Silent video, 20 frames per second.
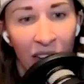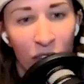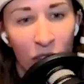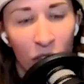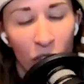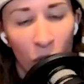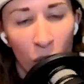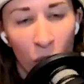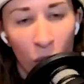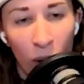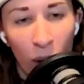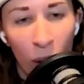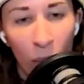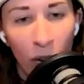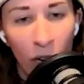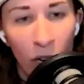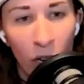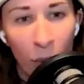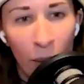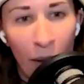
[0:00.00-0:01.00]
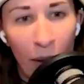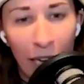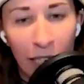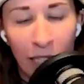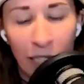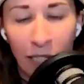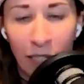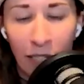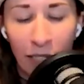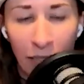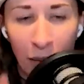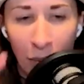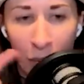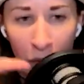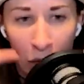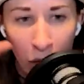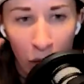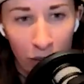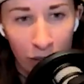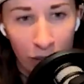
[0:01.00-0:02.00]
so I want to go back to
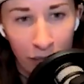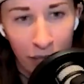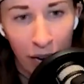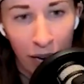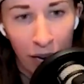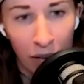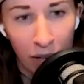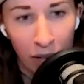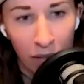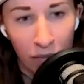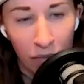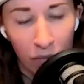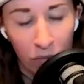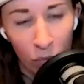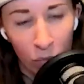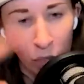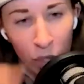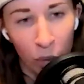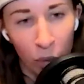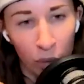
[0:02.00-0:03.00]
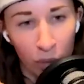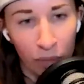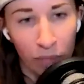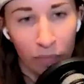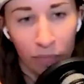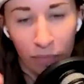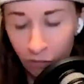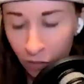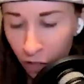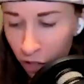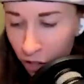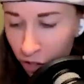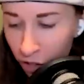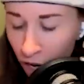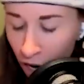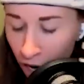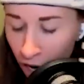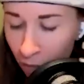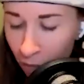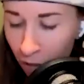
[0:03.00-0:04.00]
something you had said when you were first
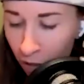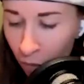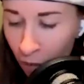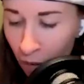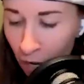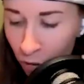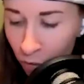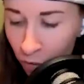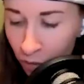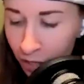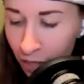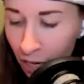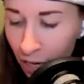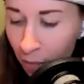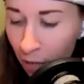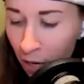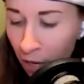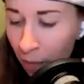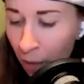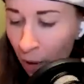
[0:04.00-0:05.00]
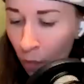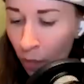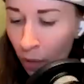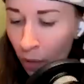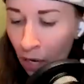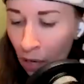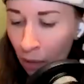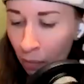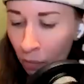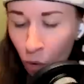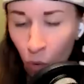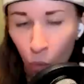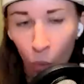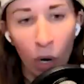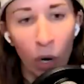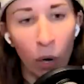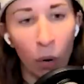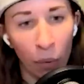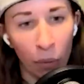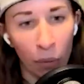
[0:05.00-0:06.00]
talking about your match with Sammy about being able to
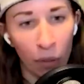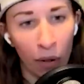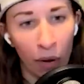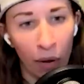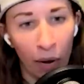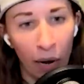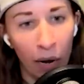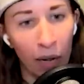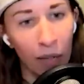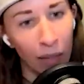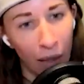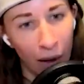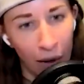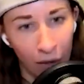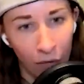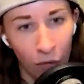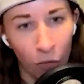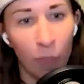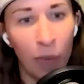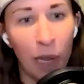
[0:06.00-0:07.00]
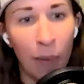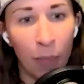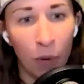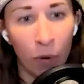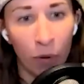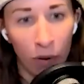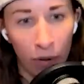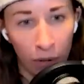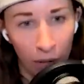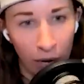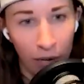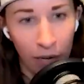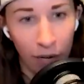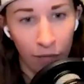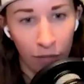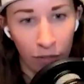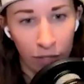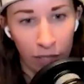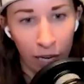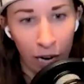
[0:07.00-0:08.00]
work with like a lot of different people and a lot of
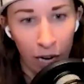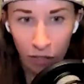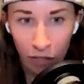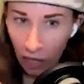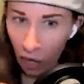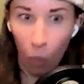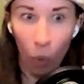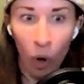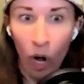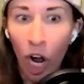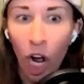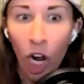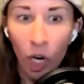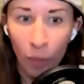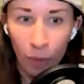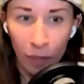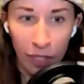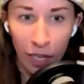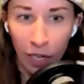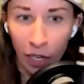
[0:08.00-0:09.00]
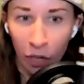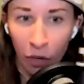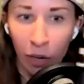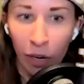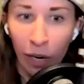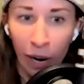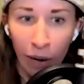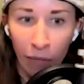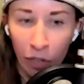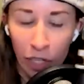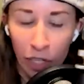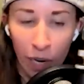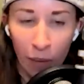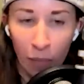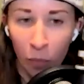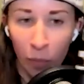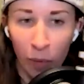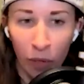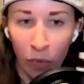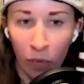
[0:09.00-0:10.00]
different styles. And I 100% agree. Every
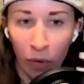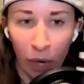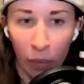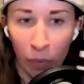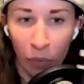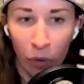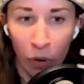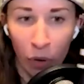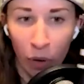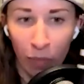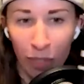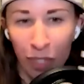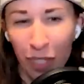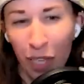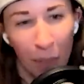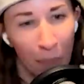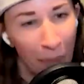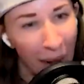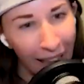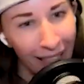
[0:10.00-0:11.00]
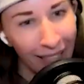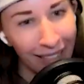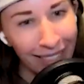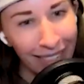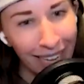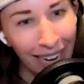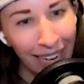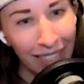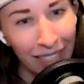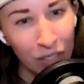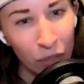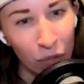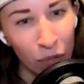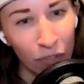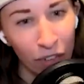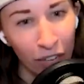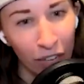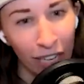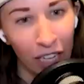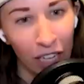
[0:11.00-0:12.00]
time I'm in the ring with you, I'm just like, man, this guy is so
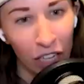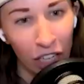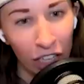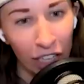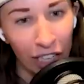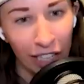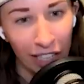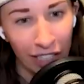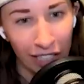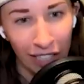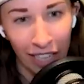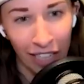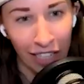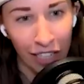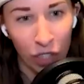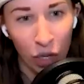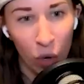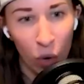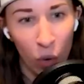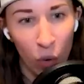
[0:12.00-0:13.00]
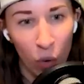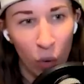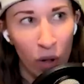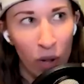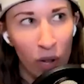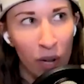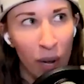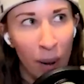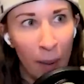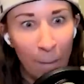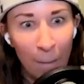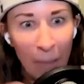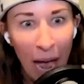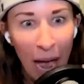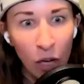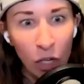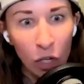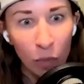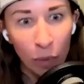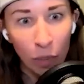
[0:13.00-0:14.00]
freaking good. He's like so
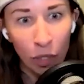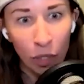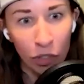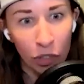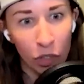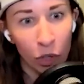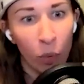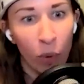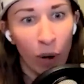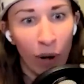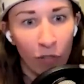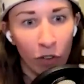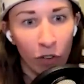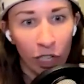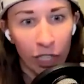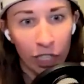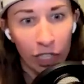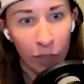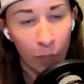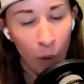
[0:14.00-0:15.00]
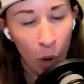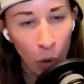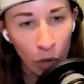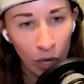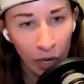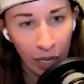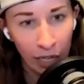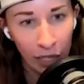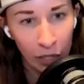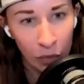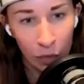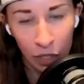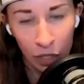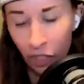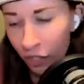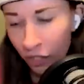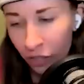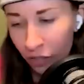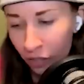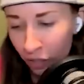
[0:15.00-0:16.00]
malleable to whatever his opponent is, which
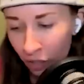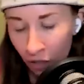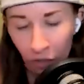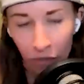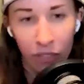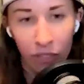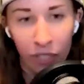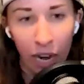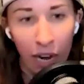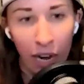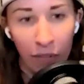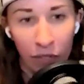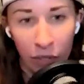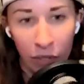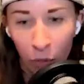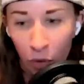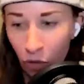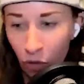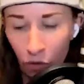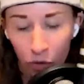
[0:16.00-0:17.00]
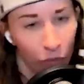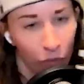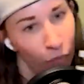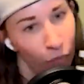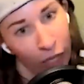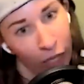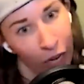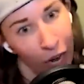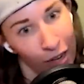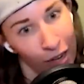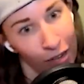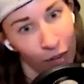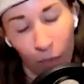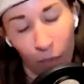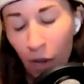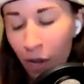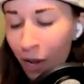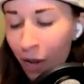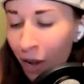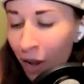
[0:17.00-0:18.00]
is, you know, sign of someone who's really
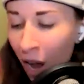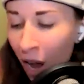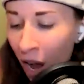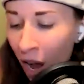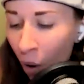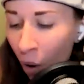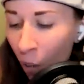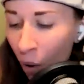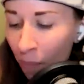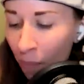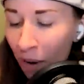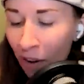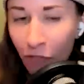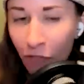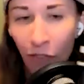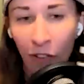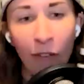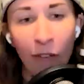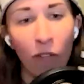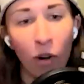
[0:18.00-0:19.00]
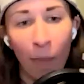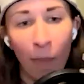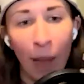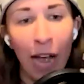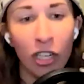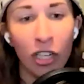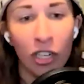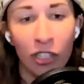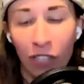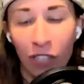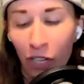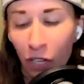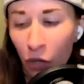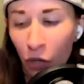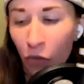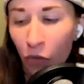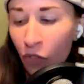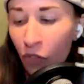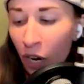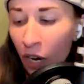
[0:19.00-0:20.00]
awesome. Uh, one of my favorite matches that
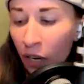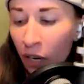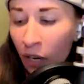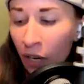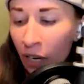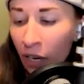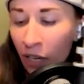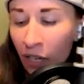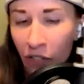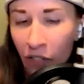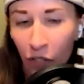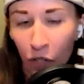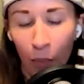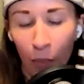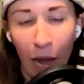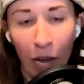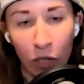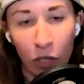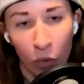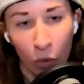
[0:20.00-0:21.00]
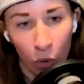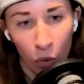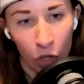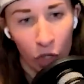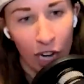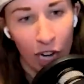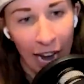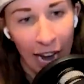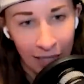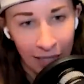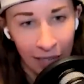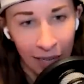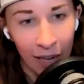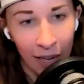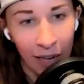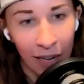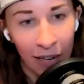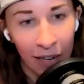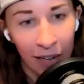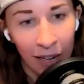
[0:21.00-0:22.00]
you've done is your match with Orange
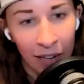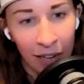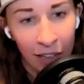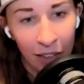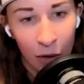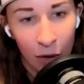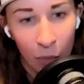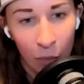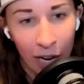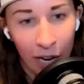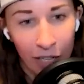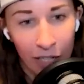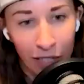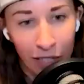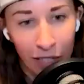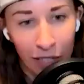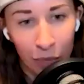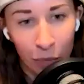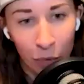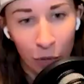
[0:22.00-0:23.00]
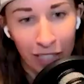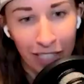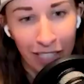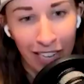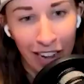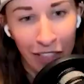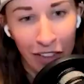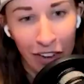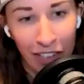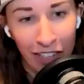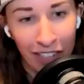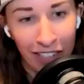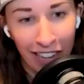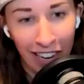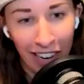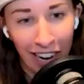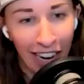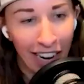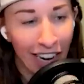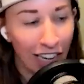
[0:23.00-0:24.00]
Cassidy that we oh, got to work together.
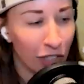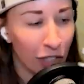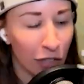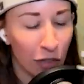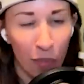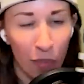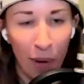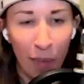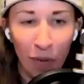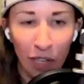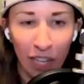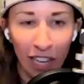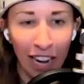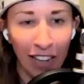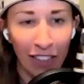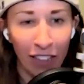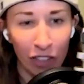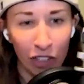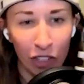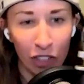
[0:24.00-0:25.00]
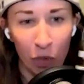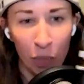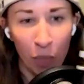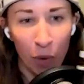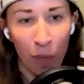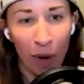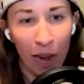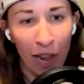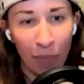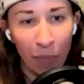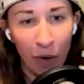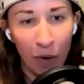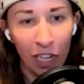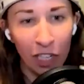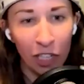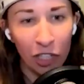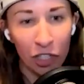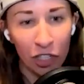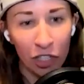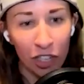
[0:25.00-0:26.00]
And yeah, I just yeah. remember like the Superman
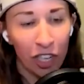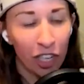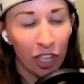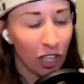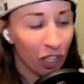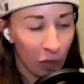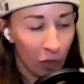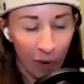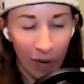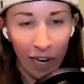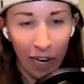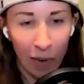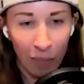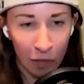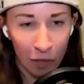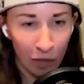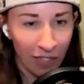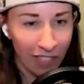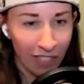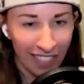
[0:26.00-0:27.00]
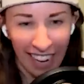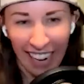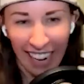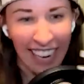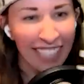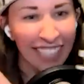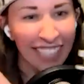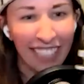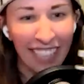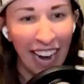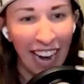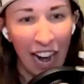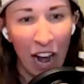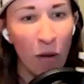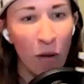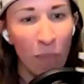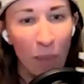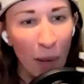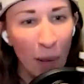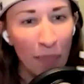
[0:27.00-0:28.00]
punch. You ended up doing this like inside
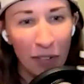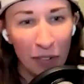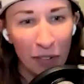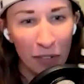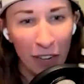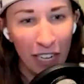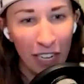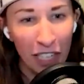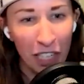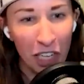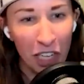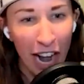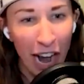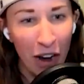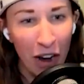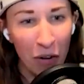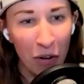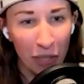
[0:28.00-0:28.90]
out bump to finish it out,